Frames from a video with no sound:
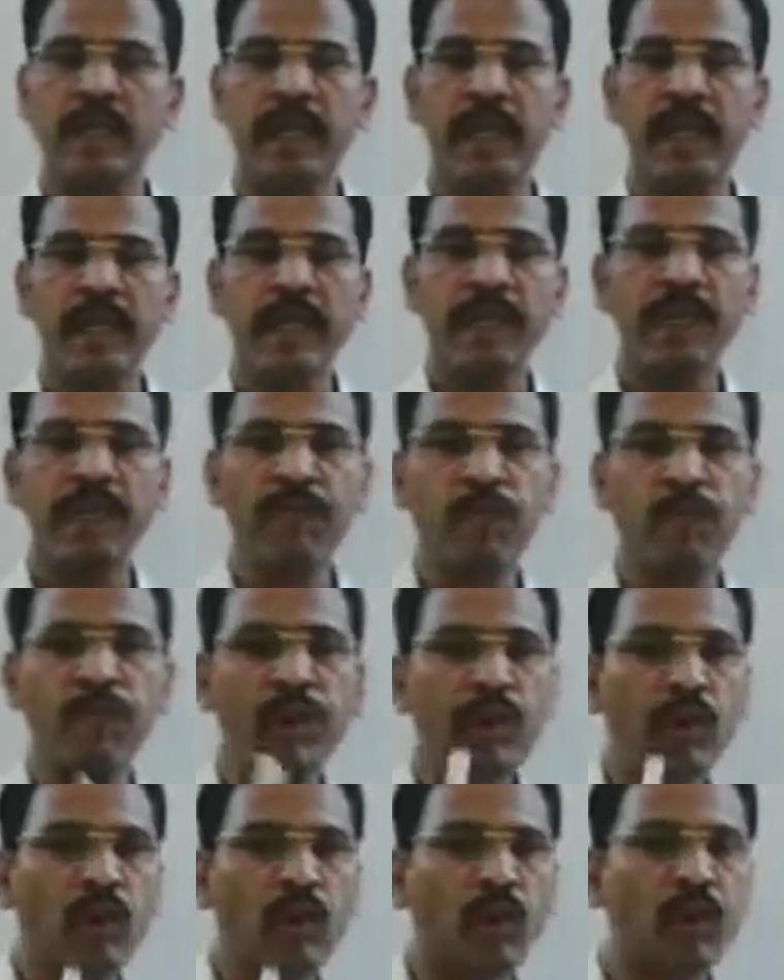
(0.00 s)
if
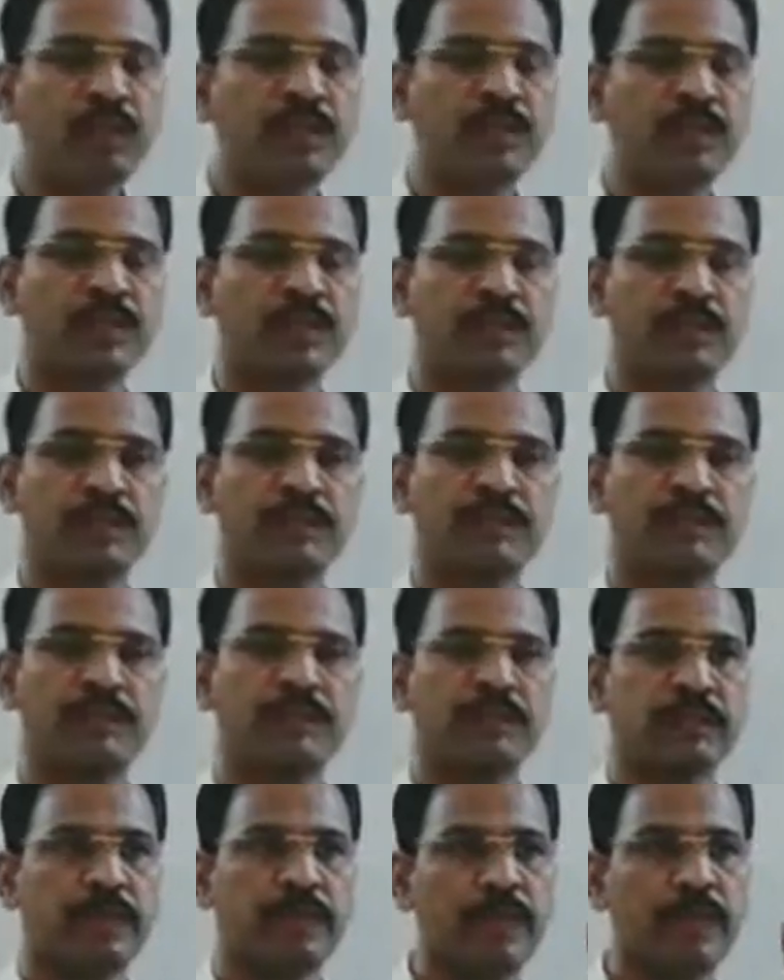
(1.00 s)
we
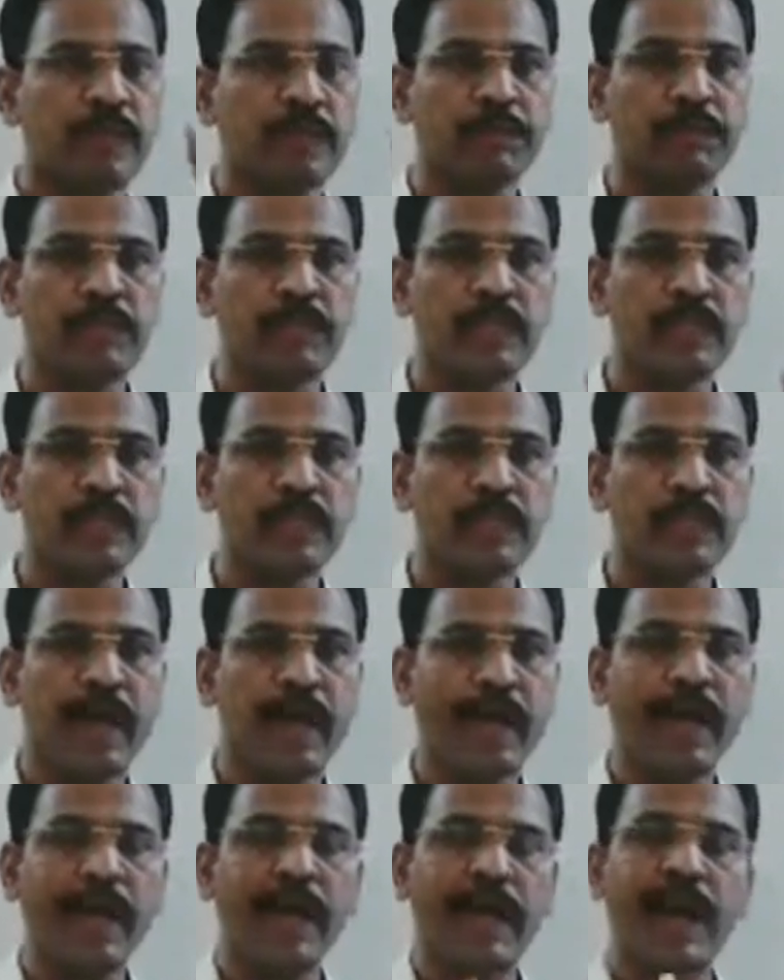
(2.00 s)
observe that numbers
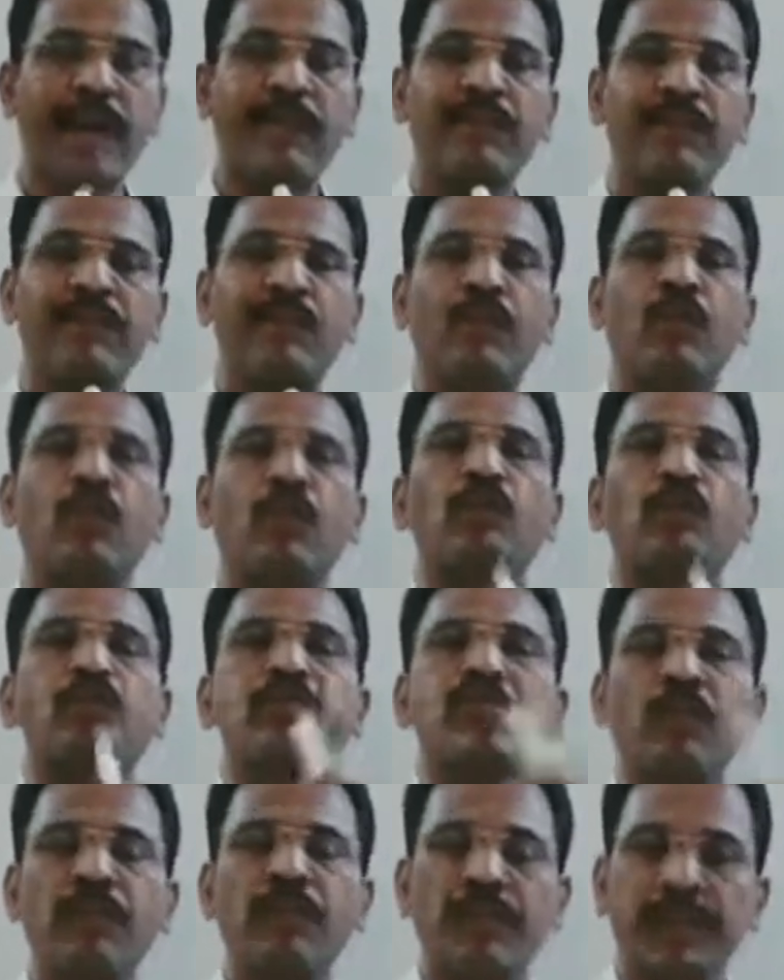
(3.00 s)
and after
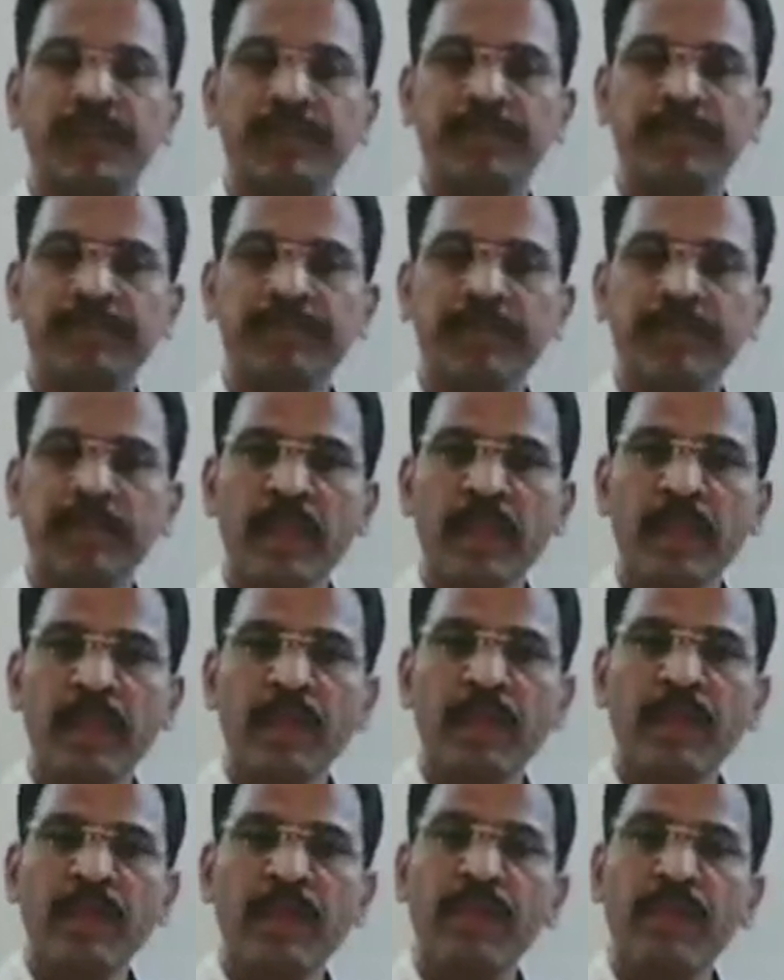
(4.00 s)
observing,
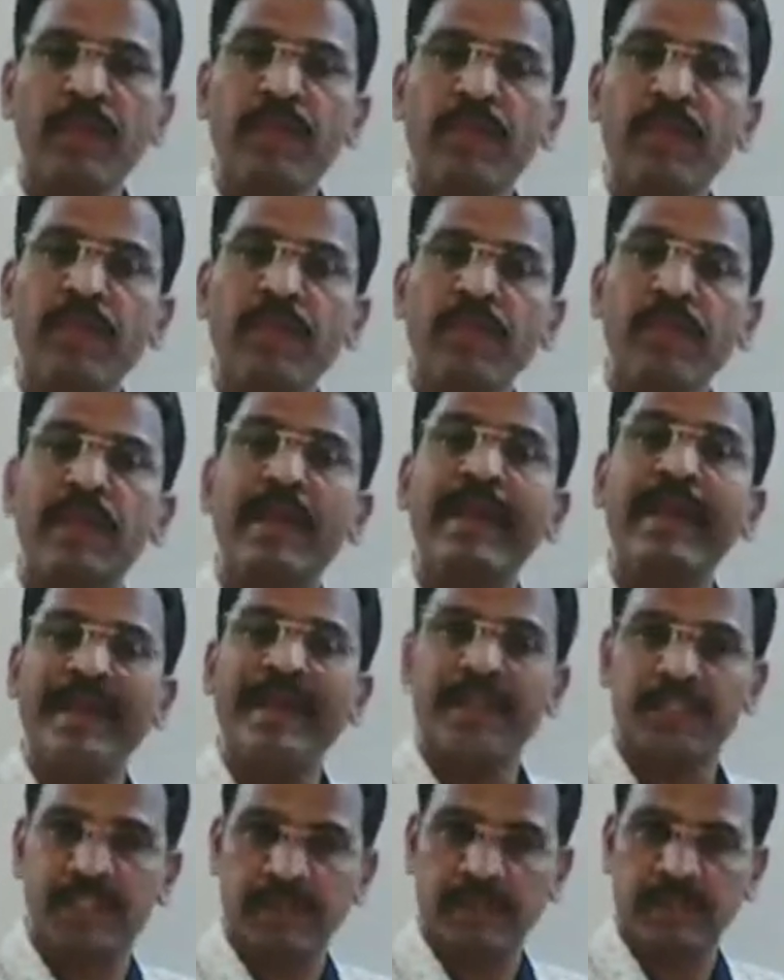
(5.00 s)
if you
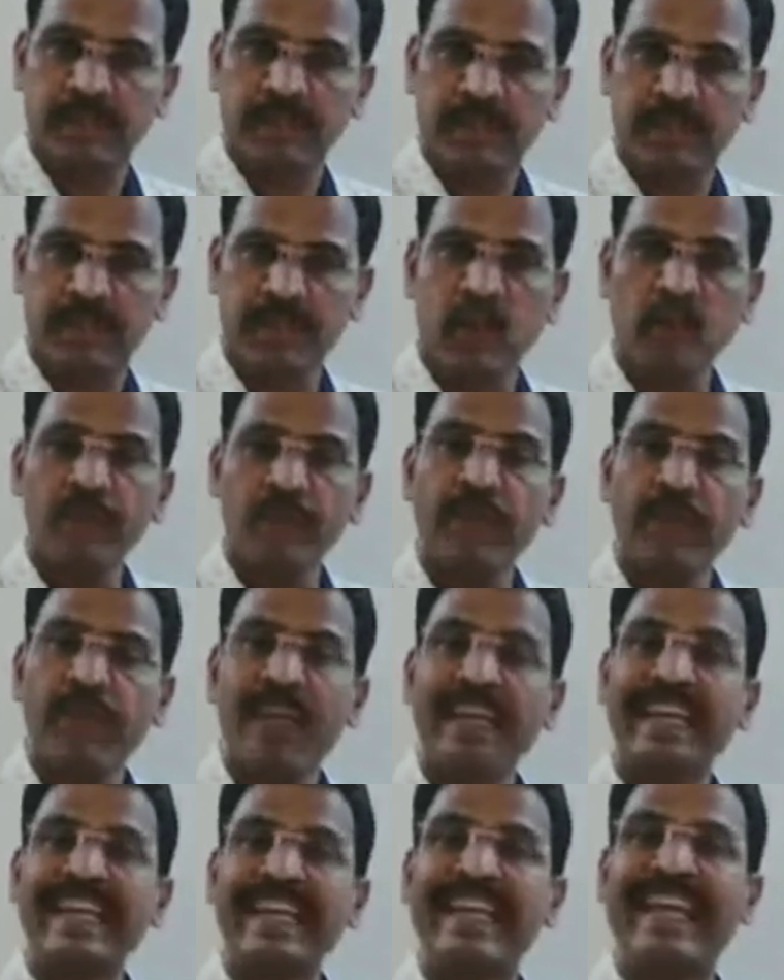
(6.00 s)
predict or if you
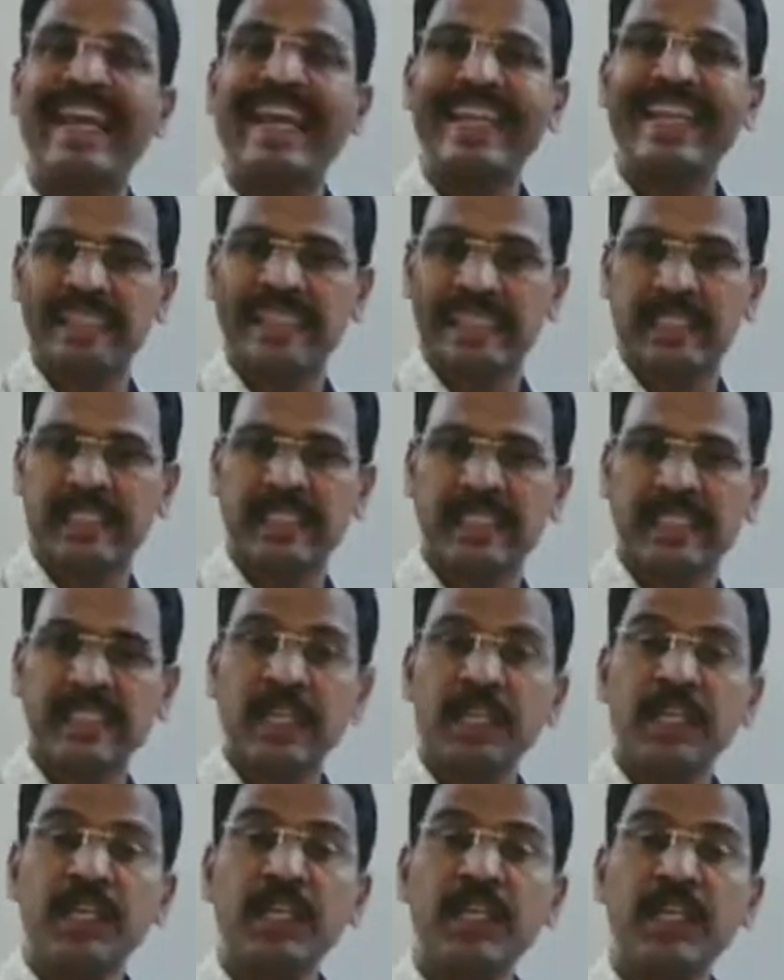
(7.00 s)
can guess
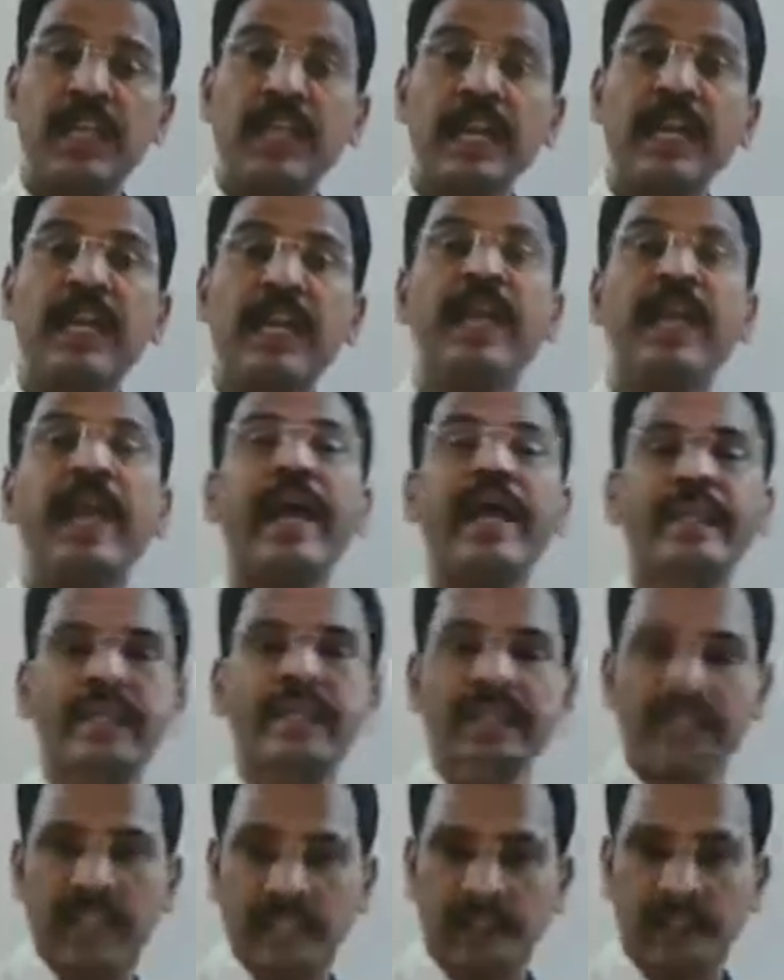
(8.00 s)
the
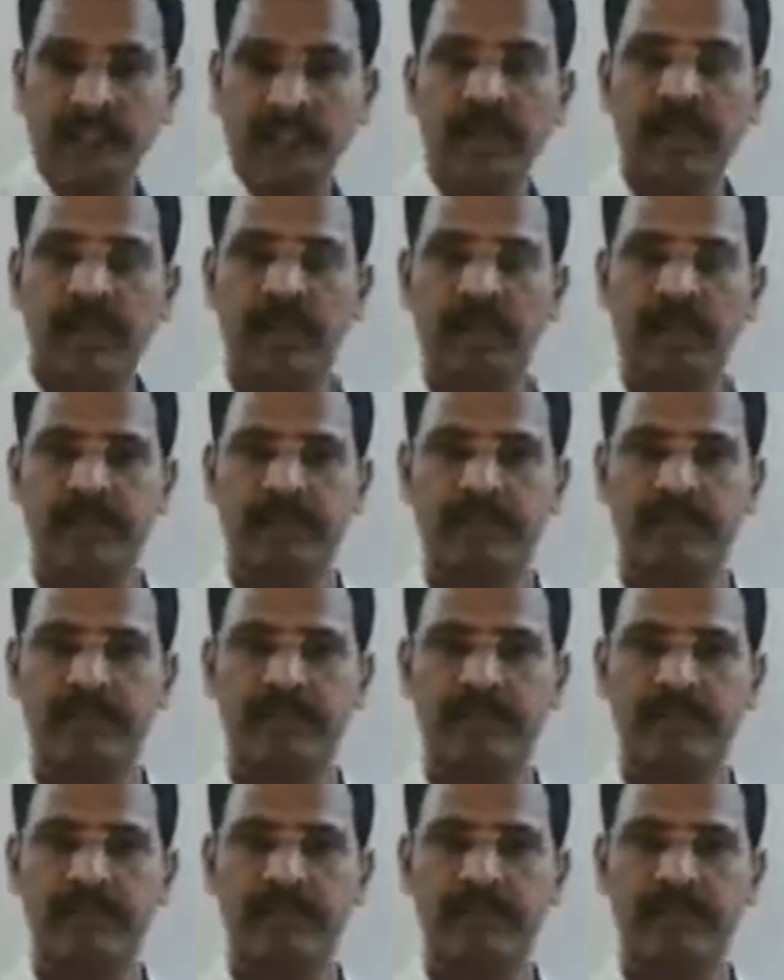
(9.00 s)
next number,